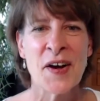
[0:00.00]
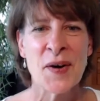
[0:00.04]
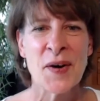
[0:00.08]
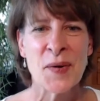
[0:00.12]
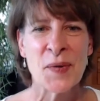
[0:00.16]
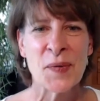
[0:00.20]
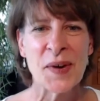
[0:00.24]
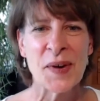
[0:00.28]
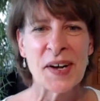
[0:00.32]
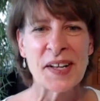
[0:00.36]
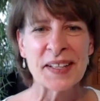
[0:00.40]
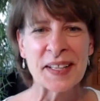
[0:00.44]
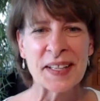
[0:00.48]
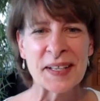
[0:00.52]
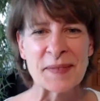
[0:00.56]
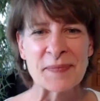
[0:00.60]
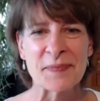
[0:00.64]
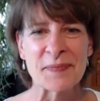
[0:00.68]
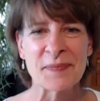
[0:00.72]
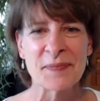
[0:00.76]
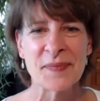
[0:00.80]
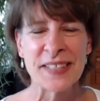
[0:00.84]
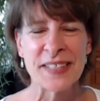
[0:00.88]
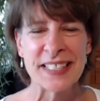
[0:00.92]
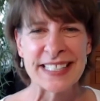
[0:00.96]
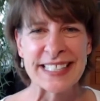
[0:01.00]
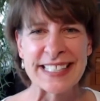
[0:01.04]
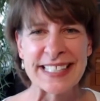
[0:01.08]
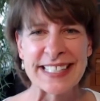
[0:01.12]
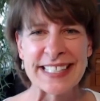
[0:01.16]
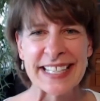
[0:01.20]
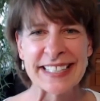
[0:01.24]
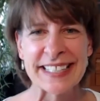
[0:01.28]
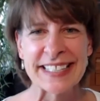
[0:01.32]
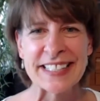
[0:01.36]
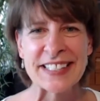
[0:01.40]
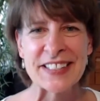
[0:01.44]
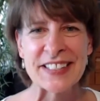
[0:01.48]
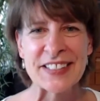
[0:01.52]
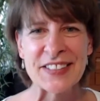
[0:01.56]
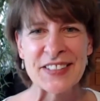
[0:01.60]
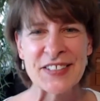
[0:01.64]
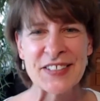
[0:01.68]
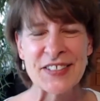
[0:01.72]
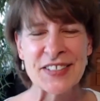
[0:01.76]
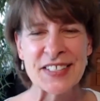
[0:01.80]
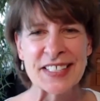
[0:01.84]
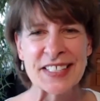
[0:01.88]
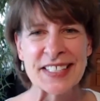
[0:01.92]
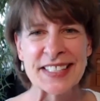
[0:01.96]
Welcome to Selling
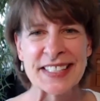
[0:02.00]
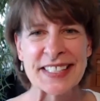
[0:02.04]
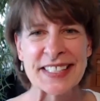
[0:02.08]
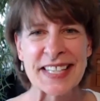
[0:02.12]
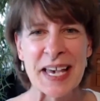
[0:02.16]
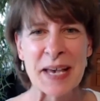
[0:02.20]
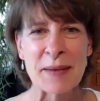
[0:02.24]
Solutions.